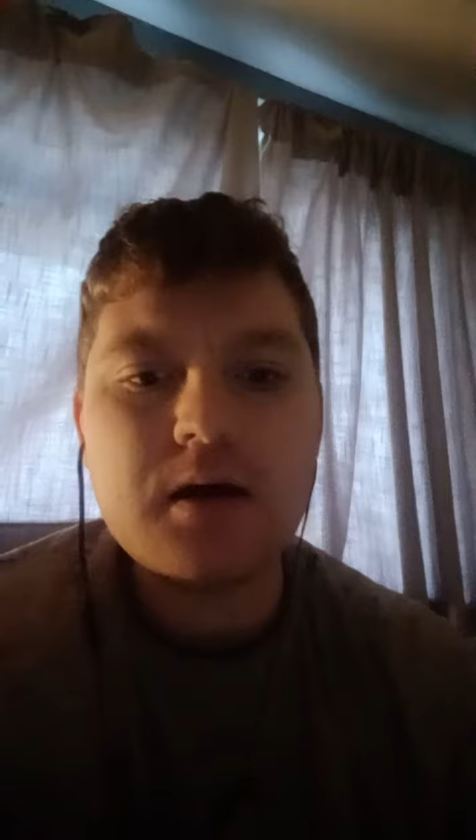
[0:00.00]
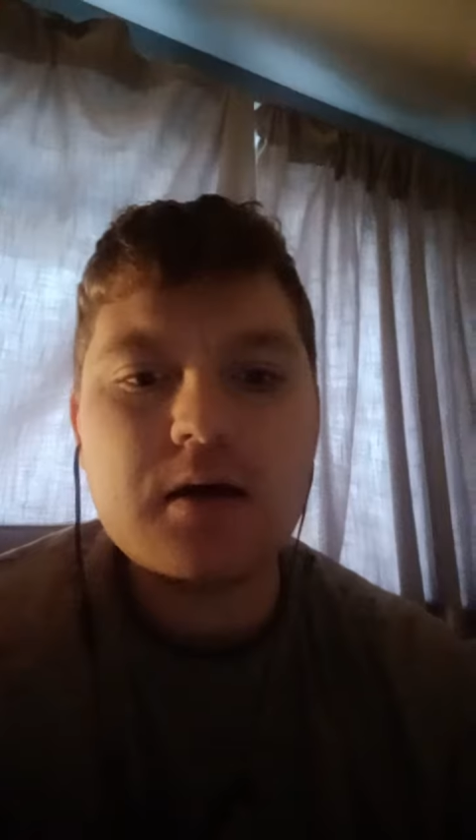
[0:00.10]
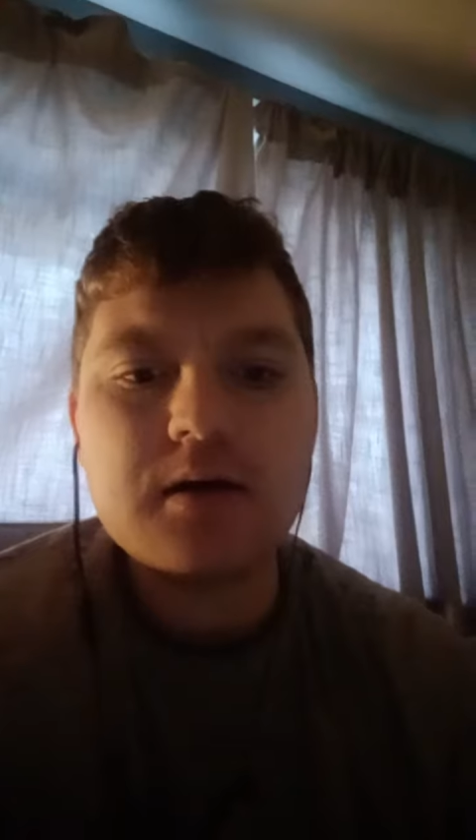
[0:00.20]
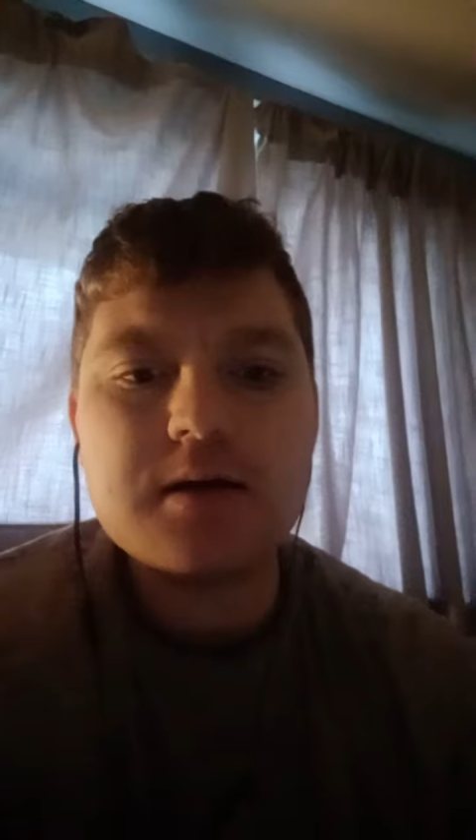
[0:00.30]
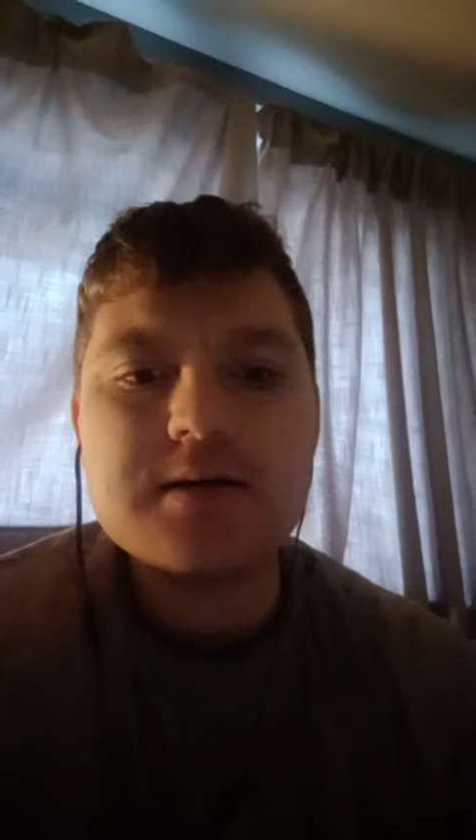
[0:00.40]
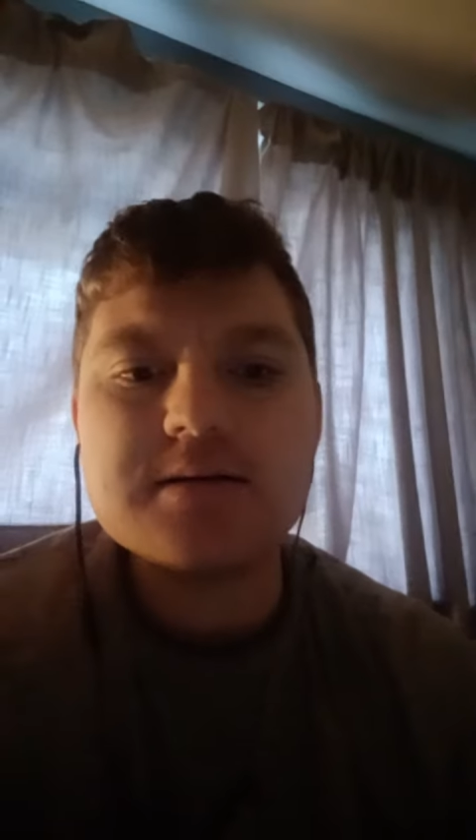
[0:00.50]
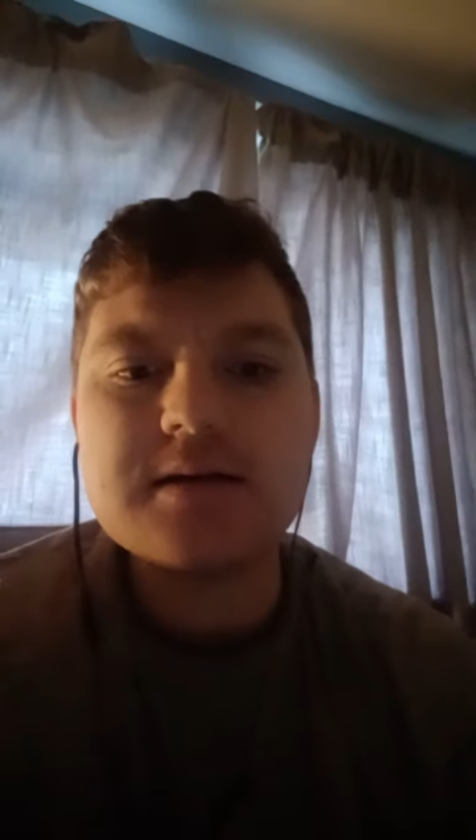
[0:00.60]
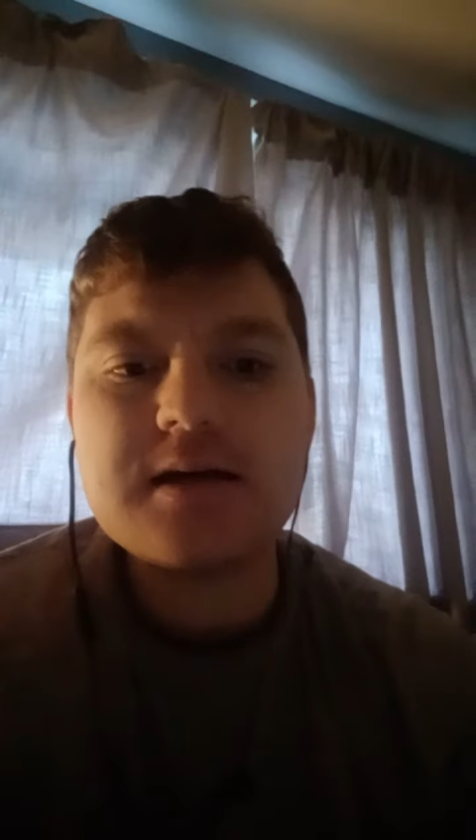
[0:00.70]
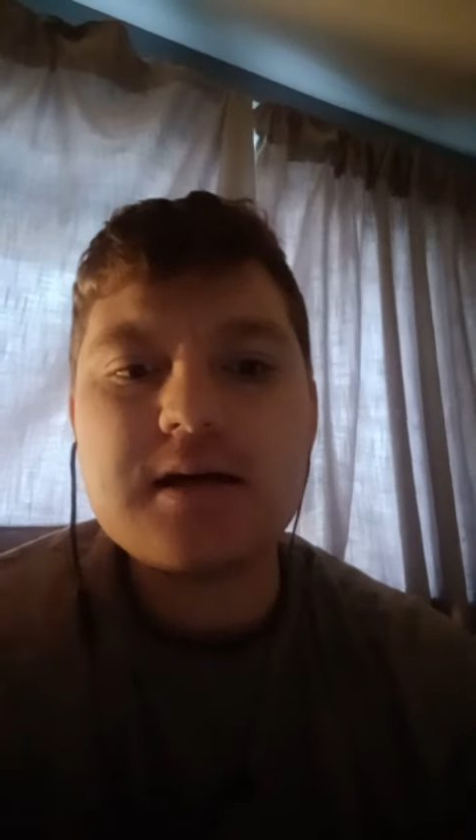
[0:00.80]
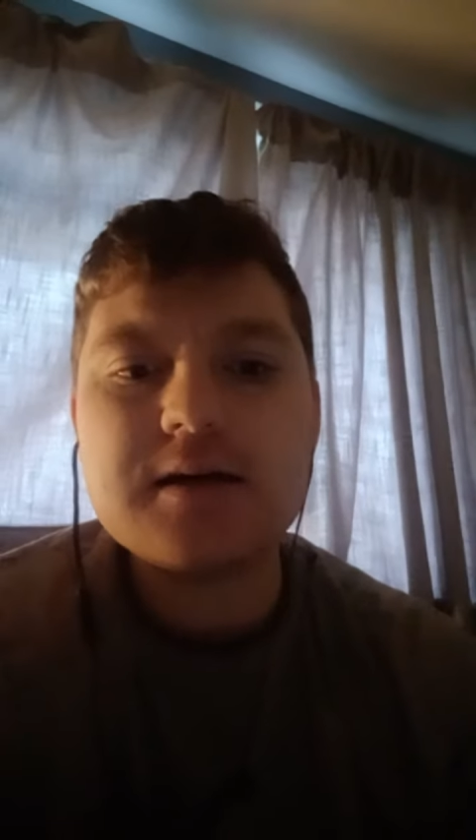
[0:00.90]

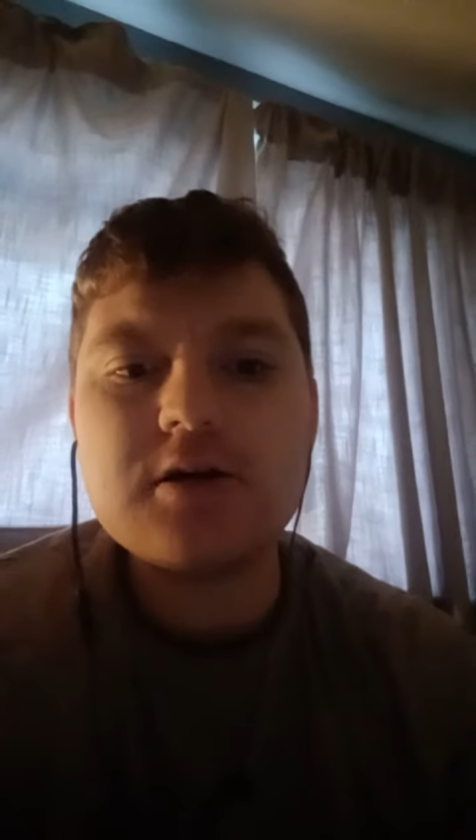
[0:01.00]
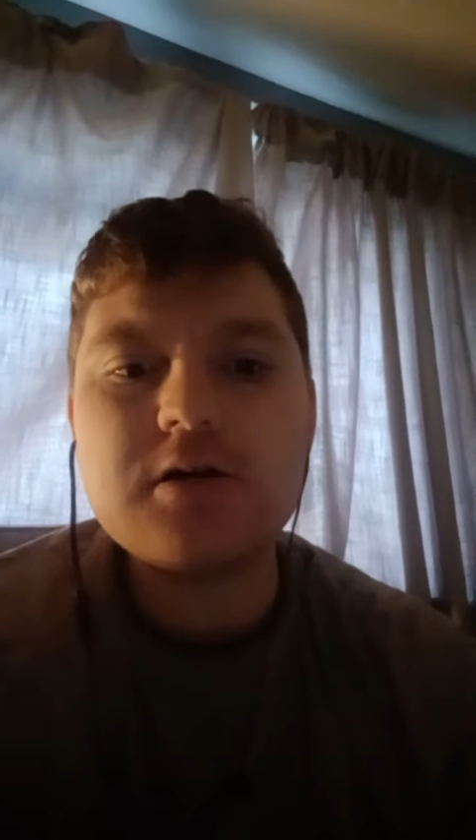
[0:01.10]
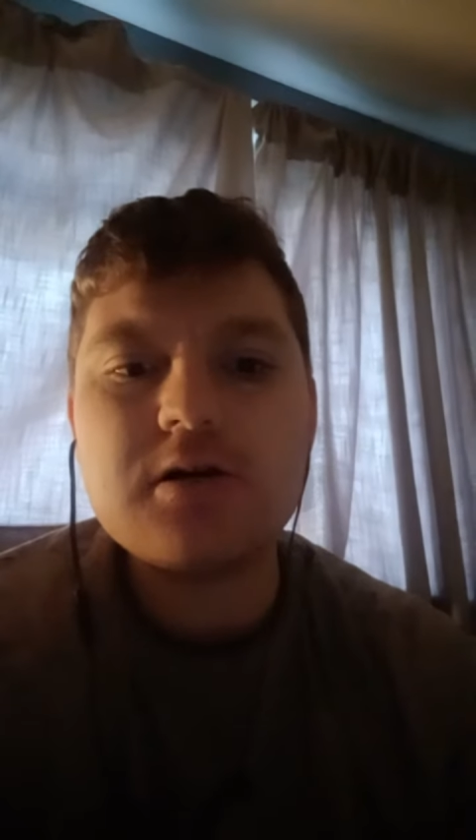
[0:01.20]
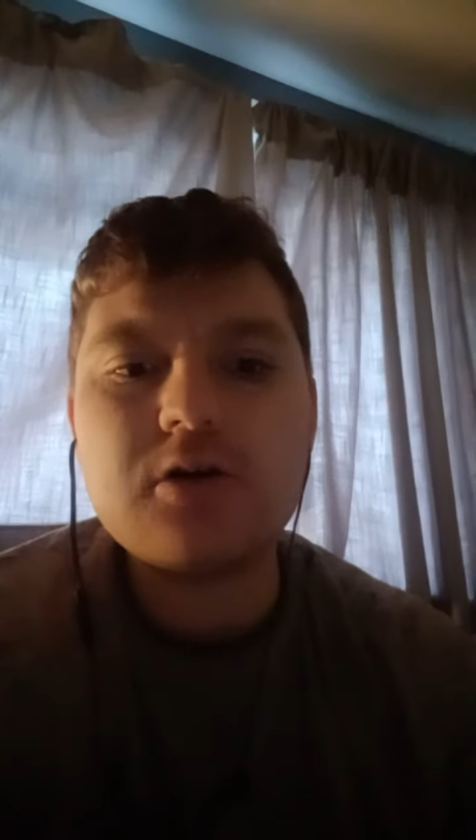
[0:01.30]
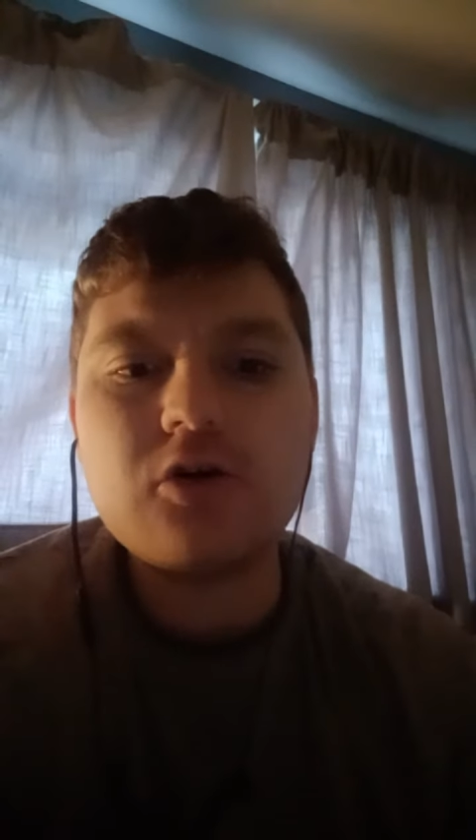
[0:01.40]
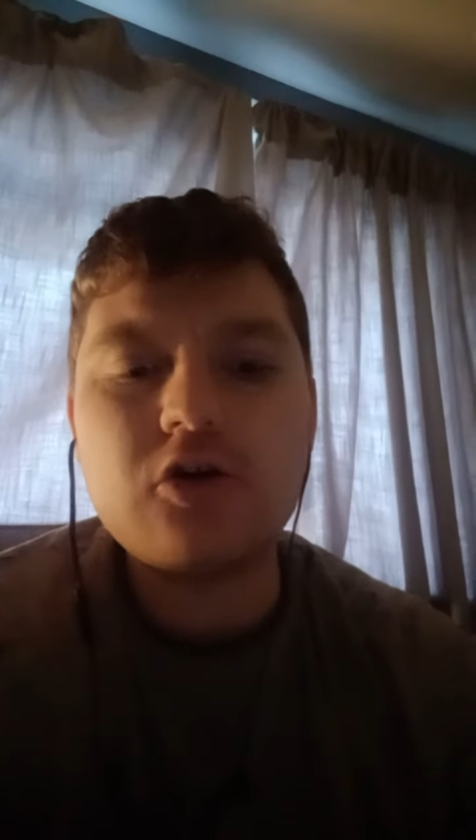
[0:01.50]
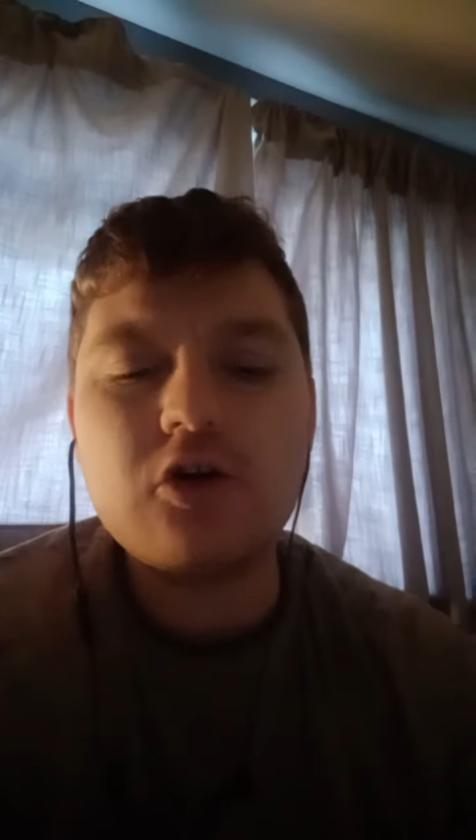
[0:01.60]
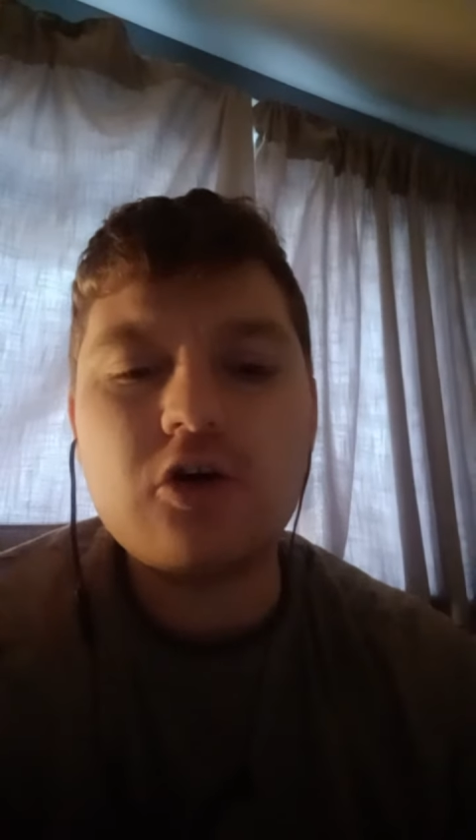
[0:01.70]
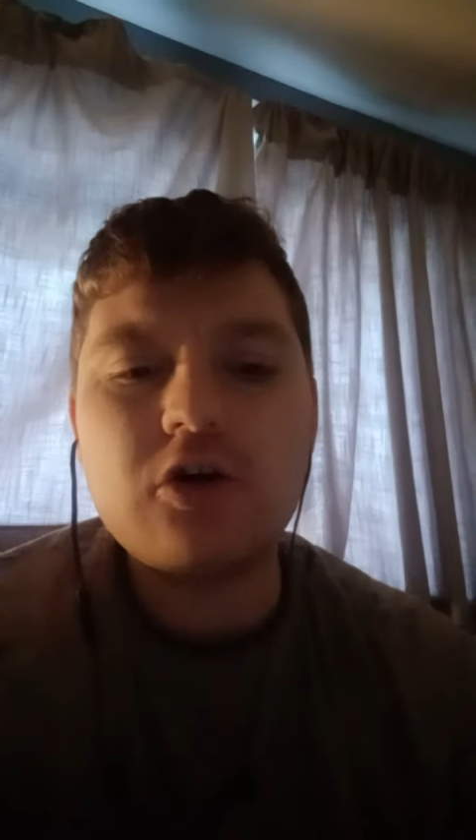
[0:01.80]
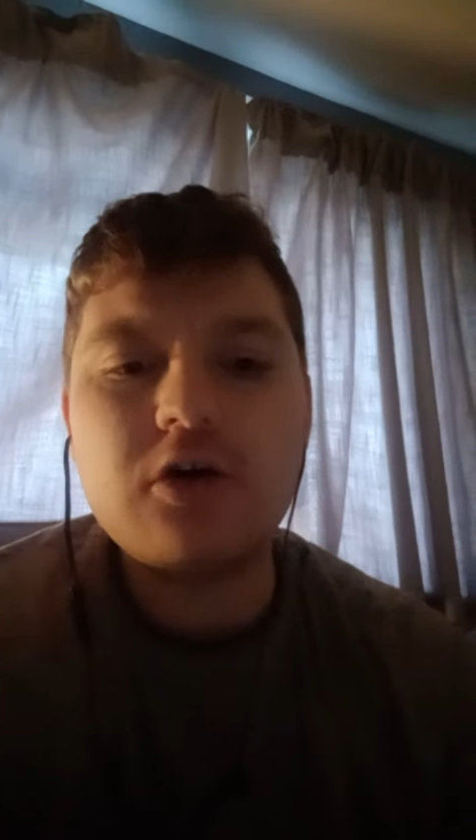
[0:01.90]
consider
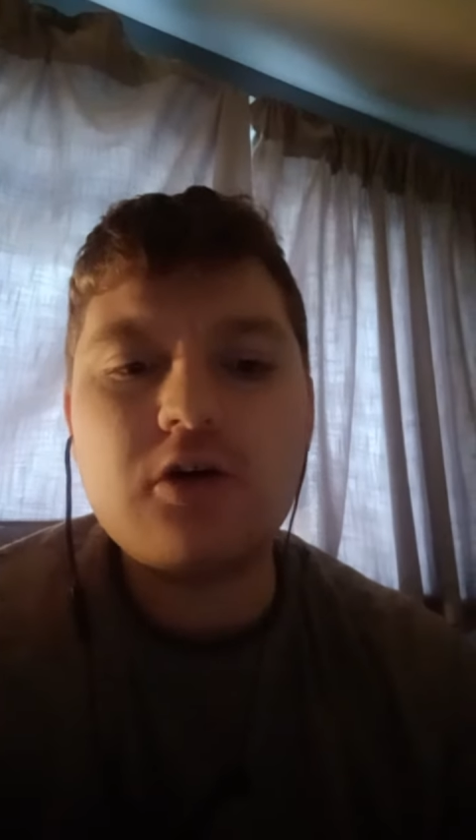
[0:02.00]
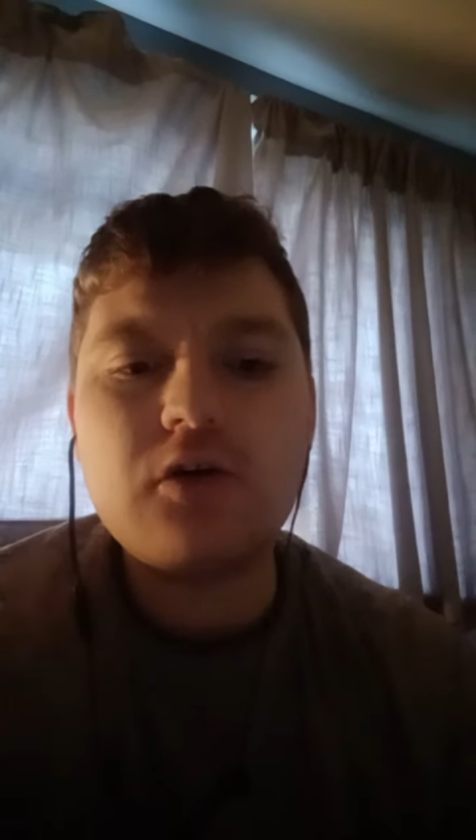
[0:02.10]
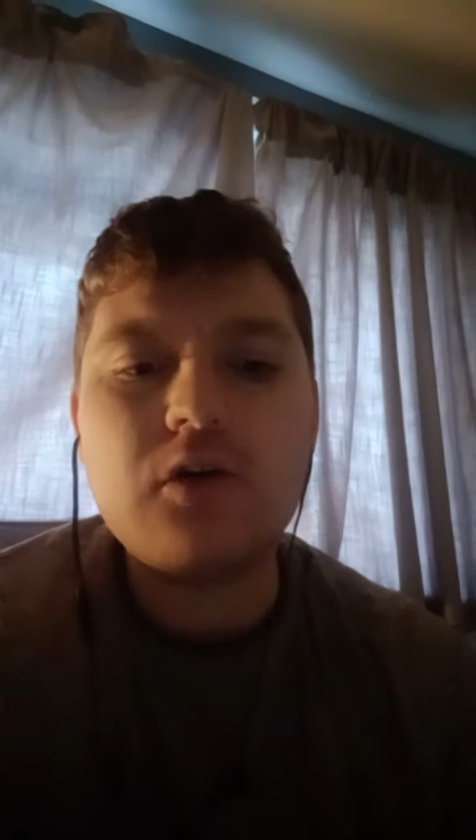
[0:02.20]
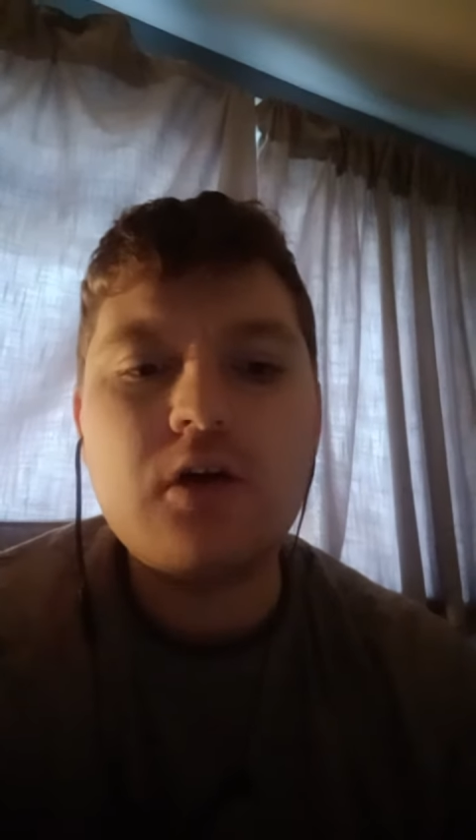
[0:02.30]
all